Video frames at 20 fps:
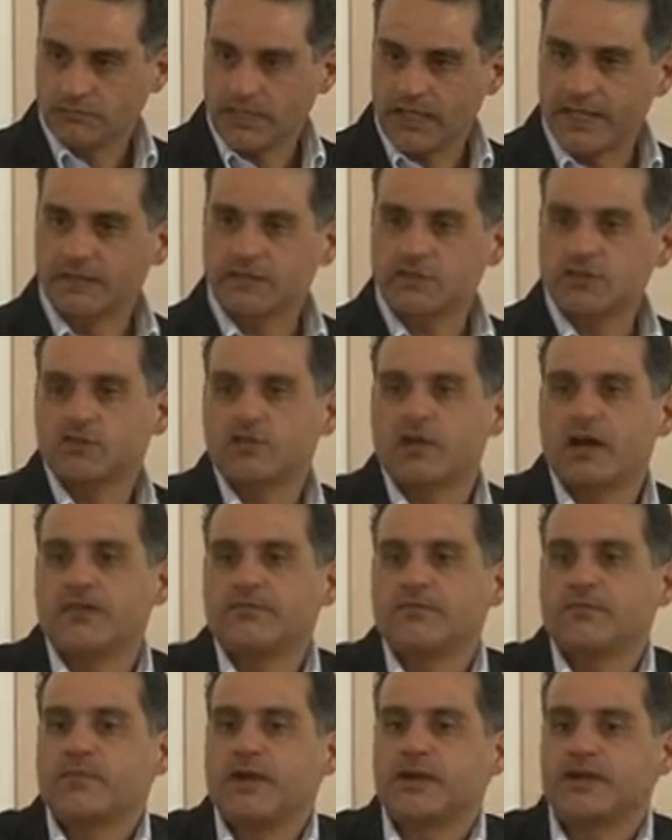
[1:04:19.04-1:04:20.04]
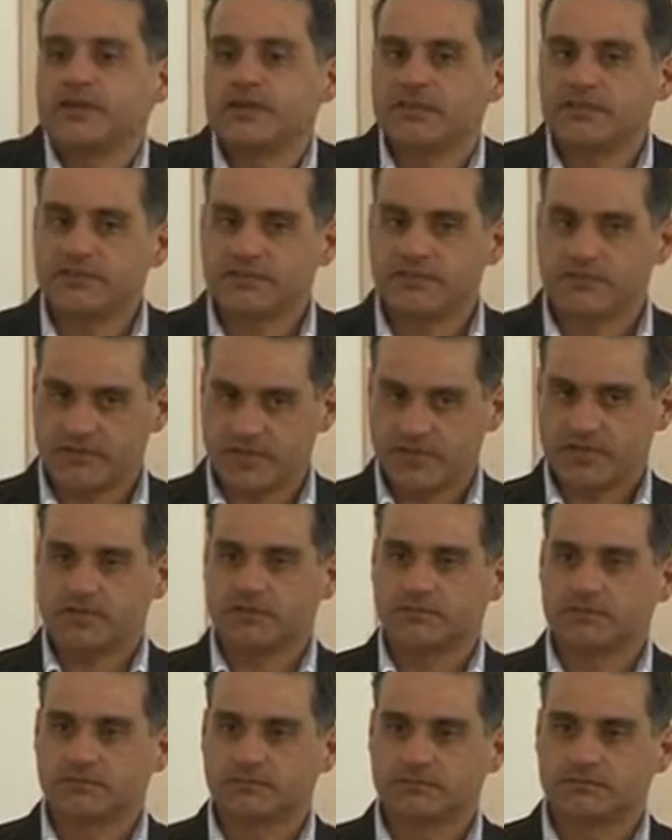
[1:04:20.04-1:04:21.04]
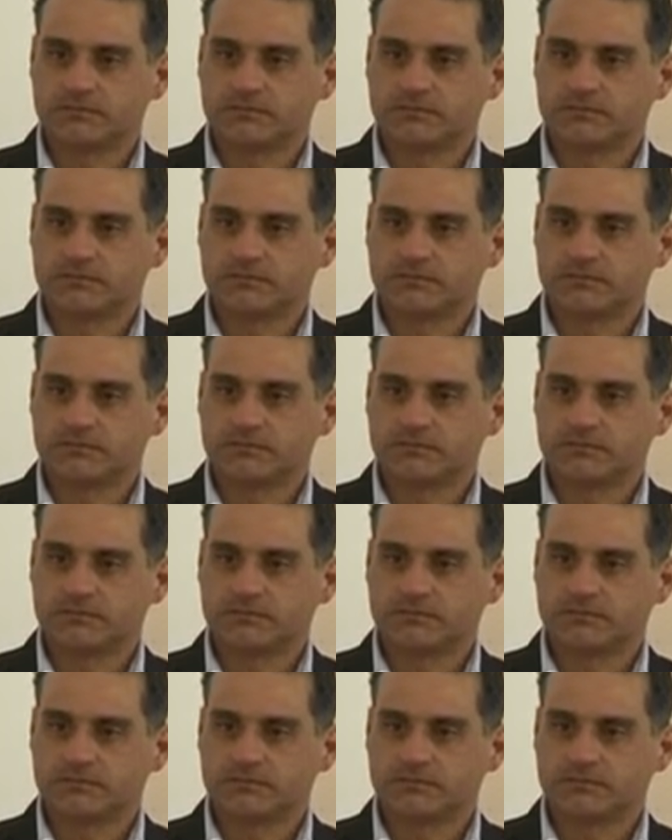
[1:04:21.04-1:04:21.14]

and to have a better integration.